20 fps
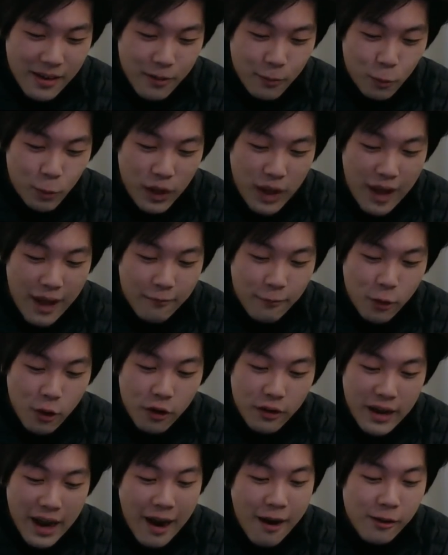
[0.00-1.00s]
We have
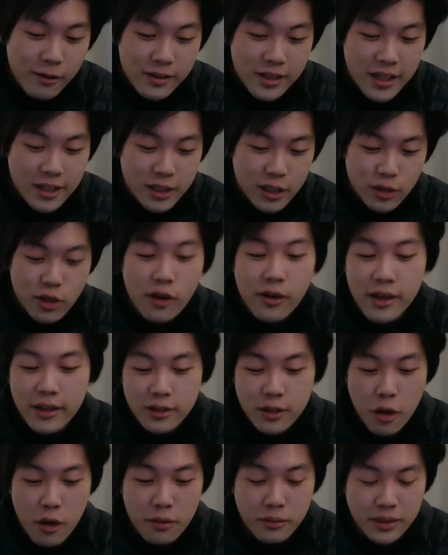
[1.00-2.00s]
got guaranteed socket
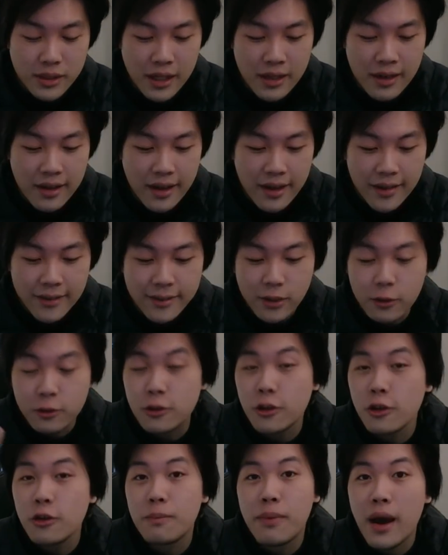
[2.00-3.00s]
tomes in here, so
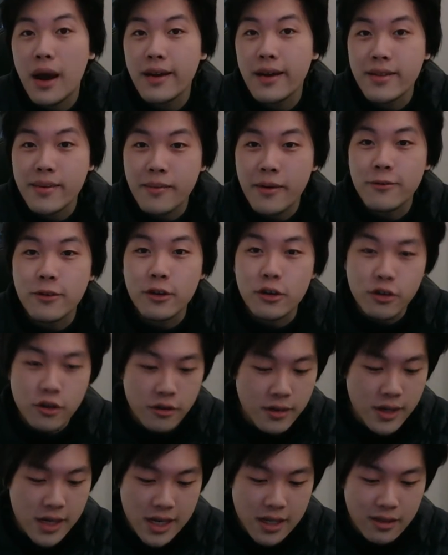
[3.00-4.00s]
do buy them if you do
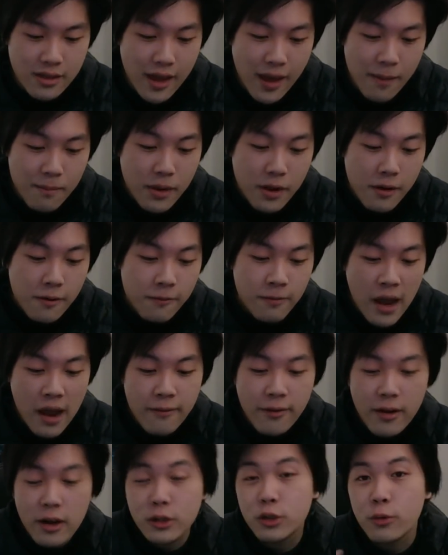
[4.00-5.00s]
need them.
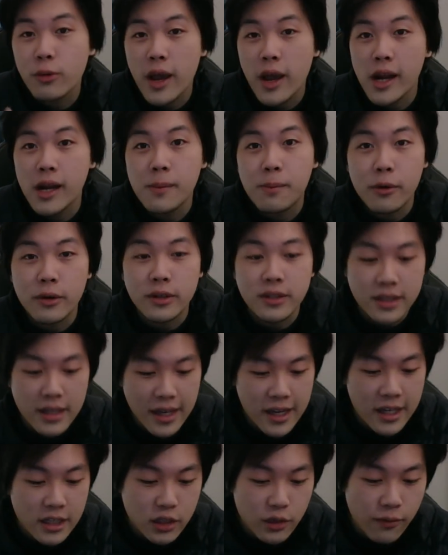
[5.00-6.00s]
Five hundred 580 points
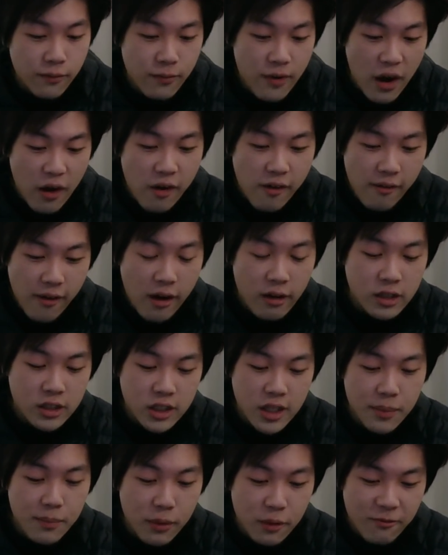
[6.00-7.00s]
each, very very
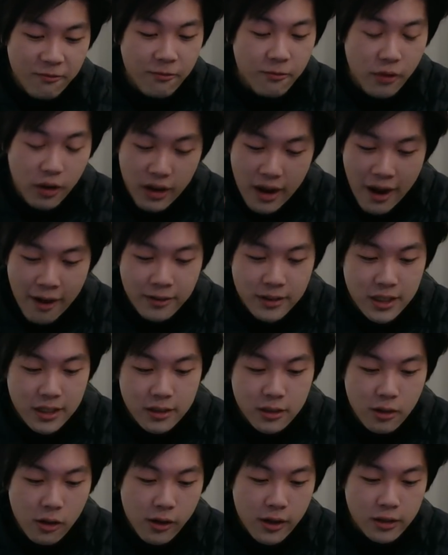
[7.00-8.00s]
cheap for guaranteed
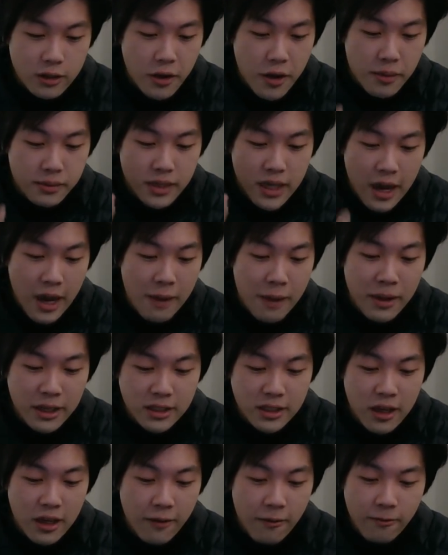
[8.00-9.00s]
socket tomes. I
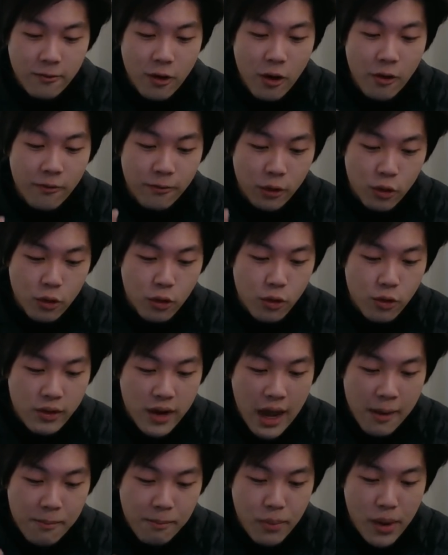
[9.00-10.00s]
myself have gone for
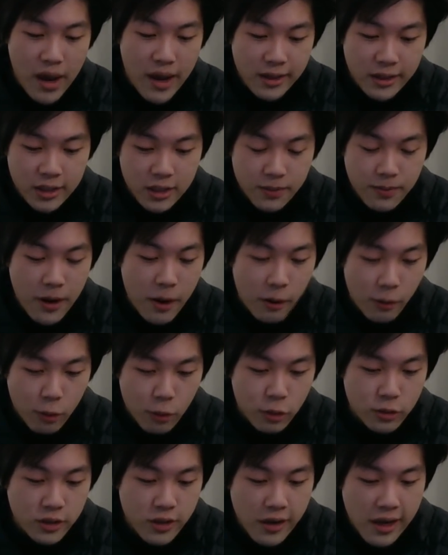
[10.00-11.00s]
cooldown, bind, despair and
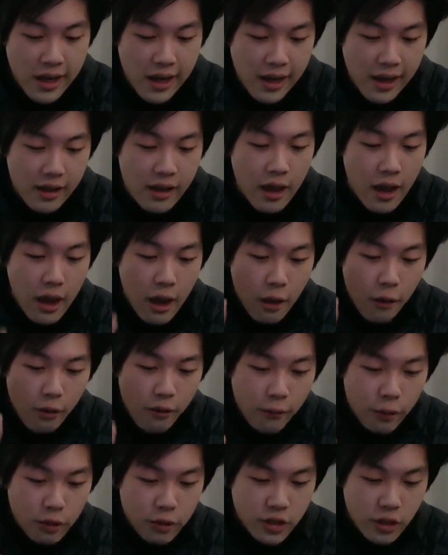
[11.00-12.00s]
auto healing. We've
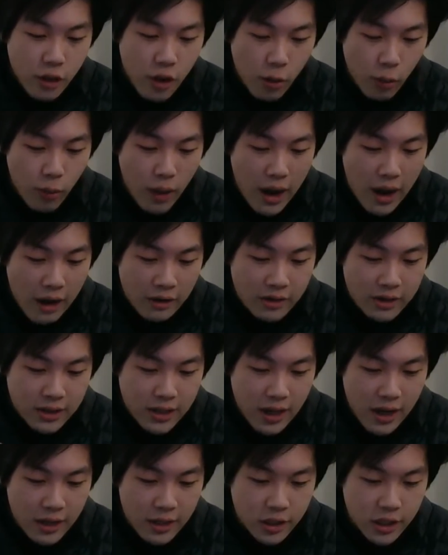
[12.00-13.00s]
also got Wild
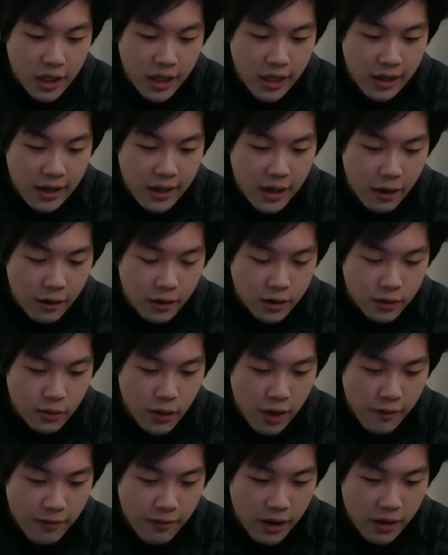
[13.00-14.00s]
Sanji in here as
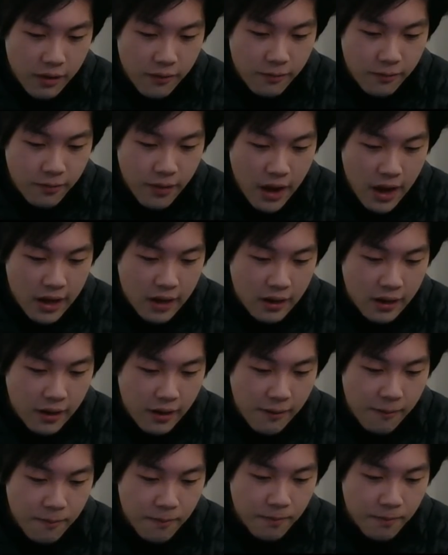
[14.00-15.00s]
well if I can find him.